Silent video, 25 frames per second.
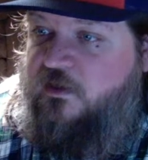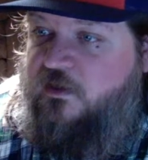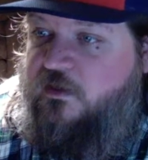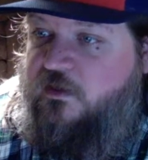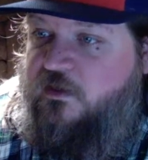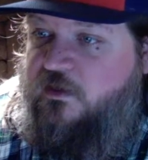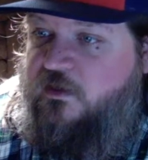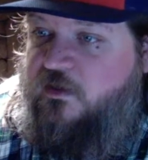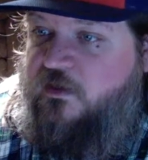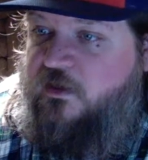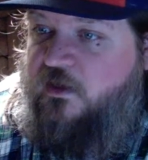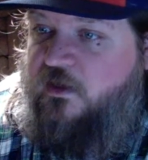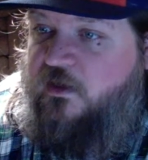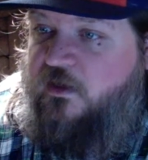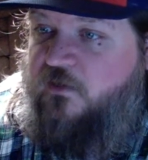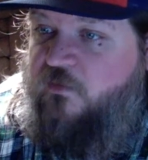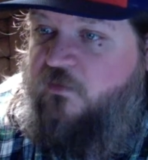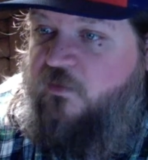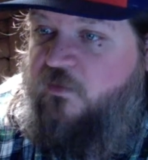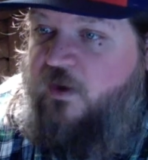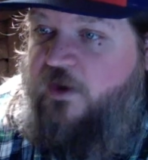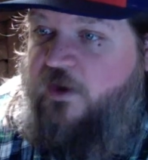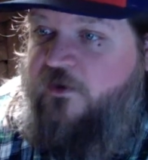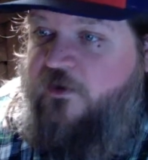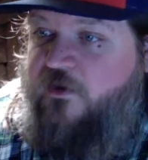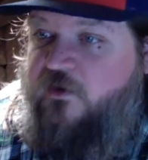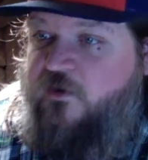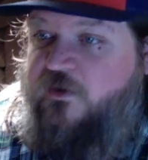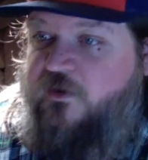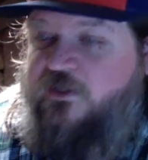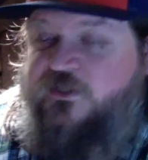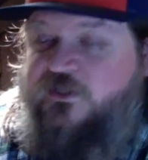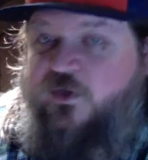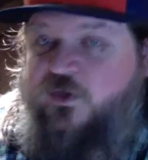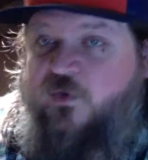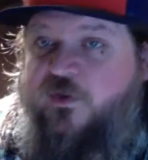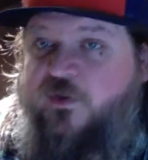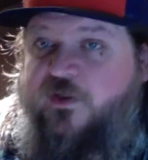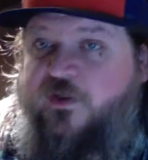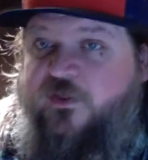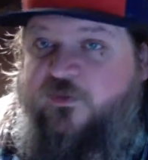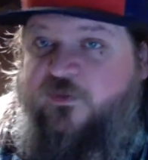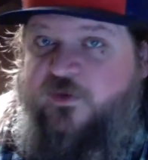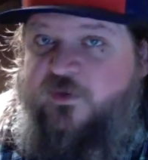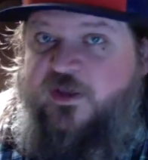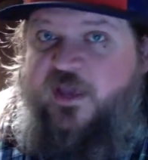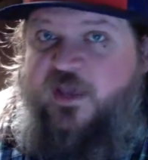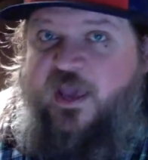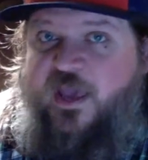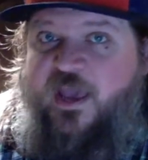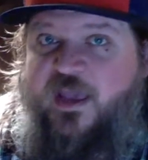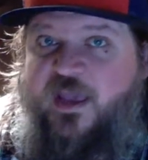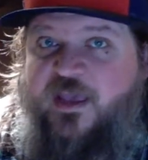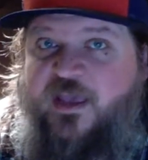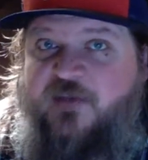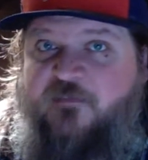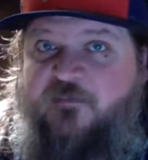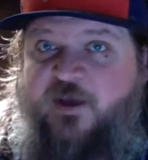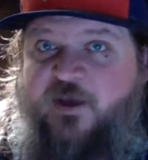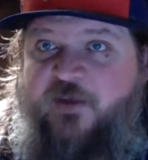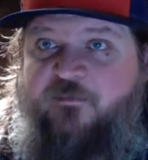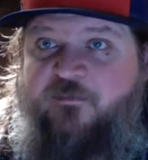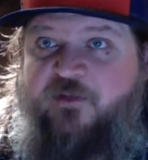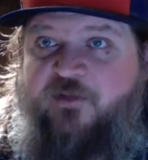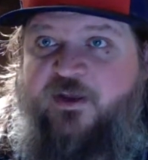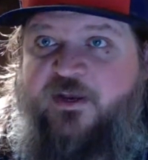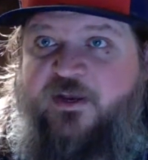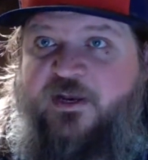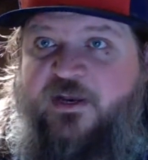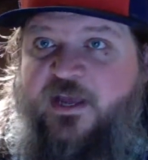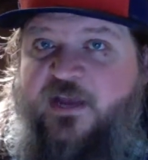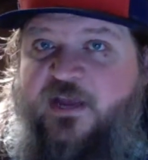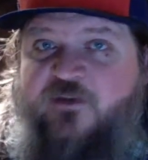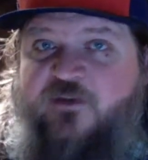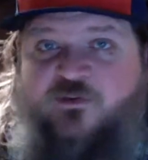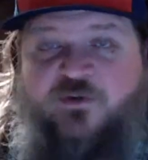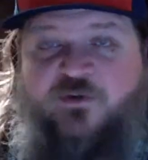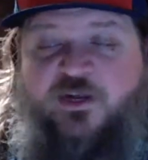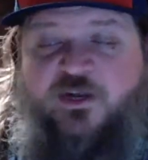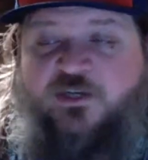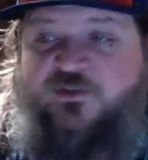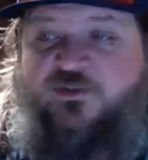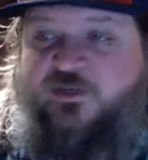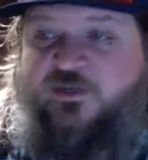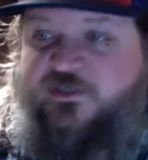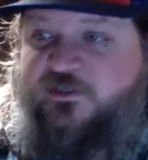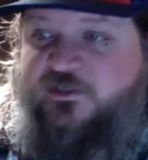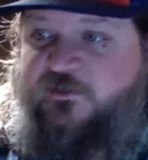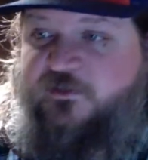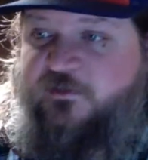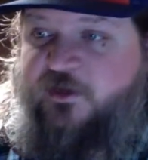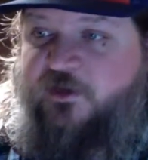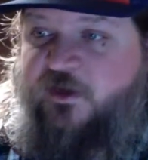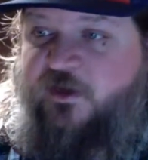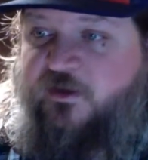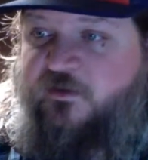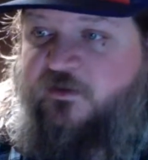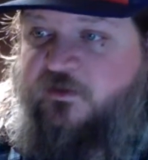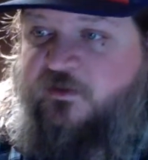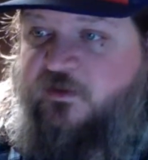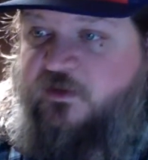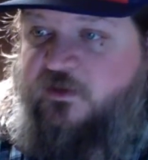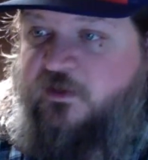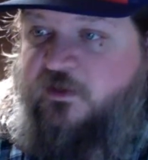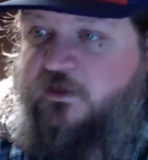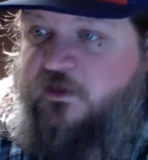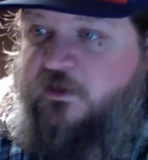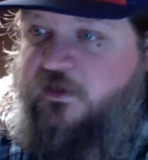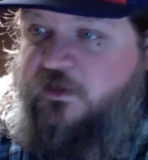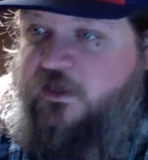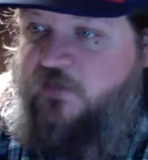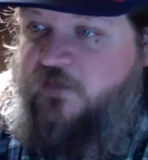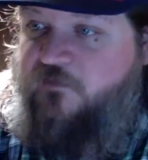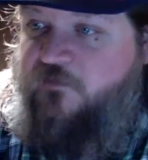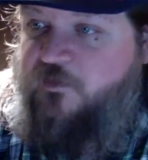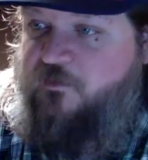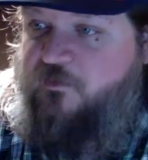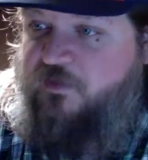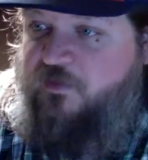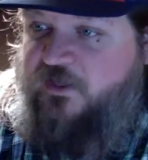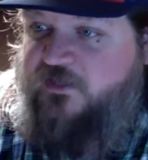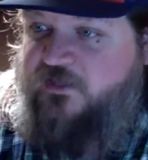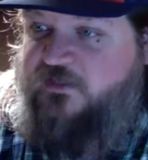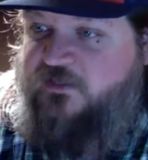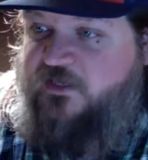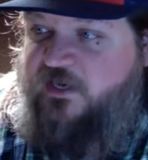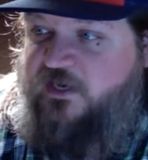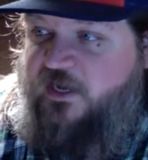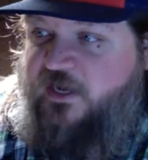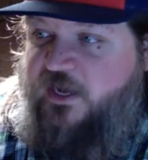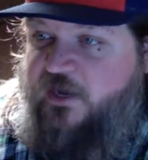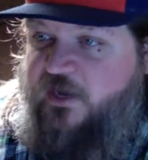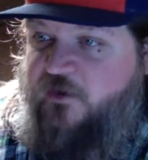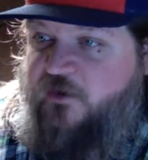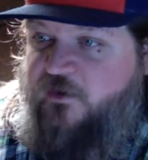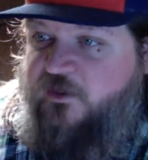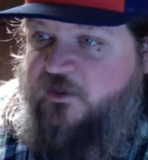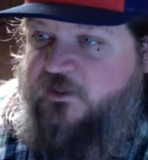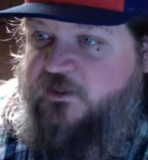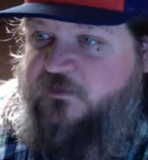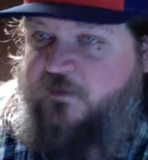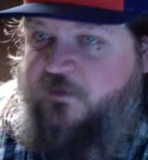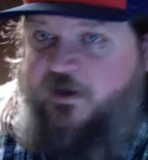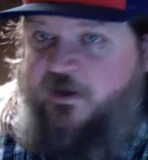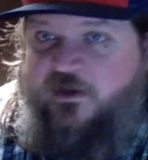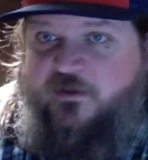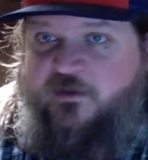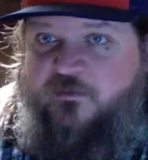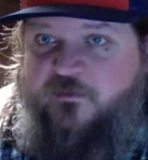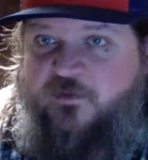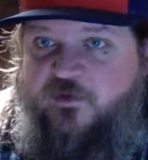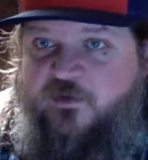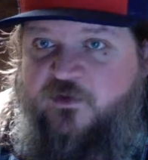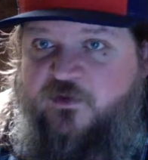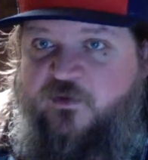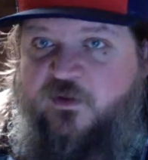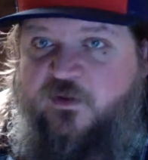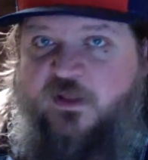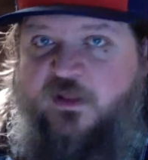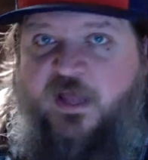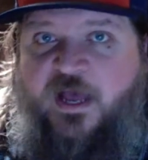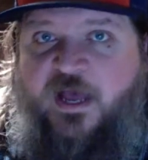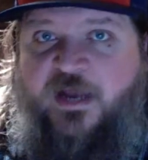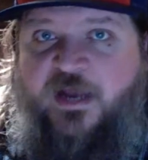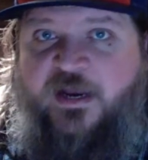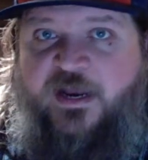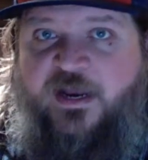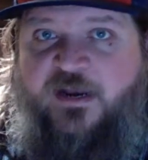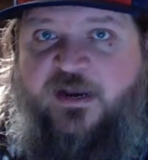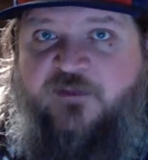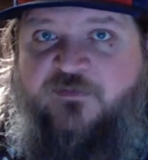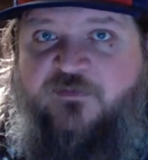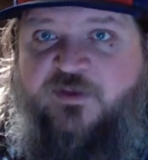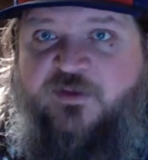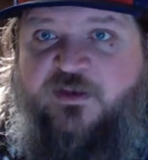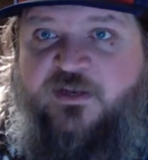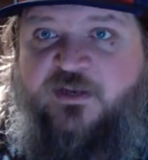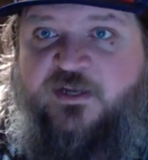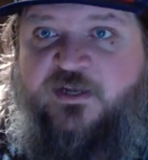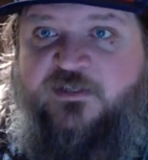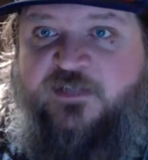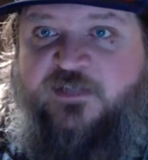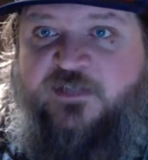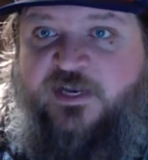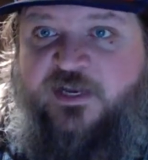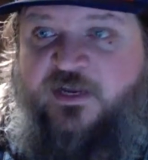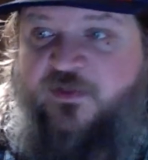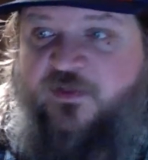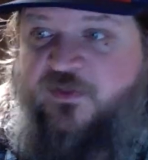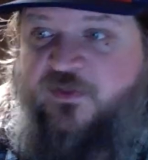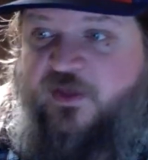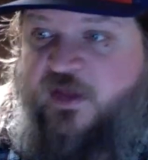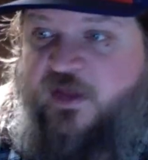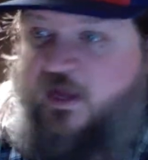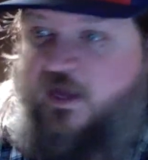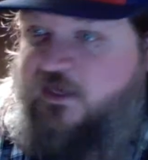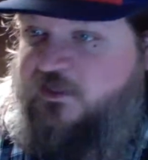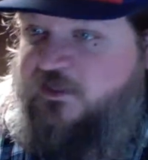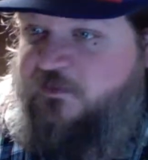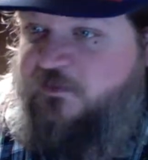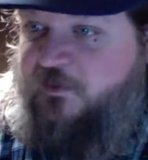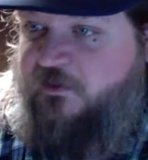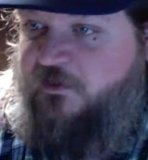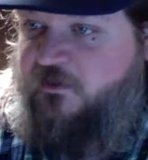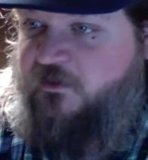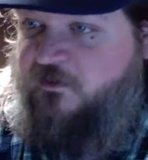Rondo is only 3K. He might play today. Do not trust him at all. If he plays today, I don't expect him to do a lot. And if he does anything, I expect it to